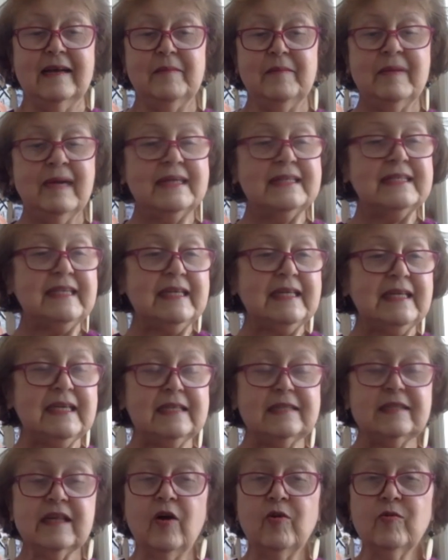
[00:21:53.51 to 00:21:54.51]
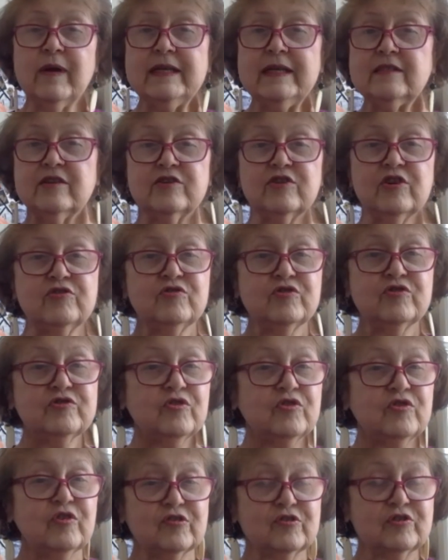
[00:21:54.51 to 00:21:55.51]
Martin, it's always good to
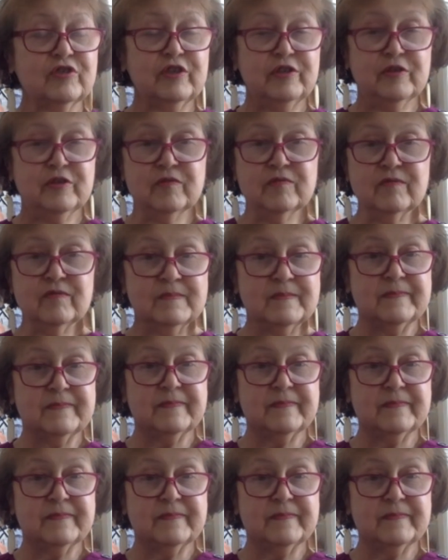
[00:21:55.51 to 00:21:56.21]
talk to you.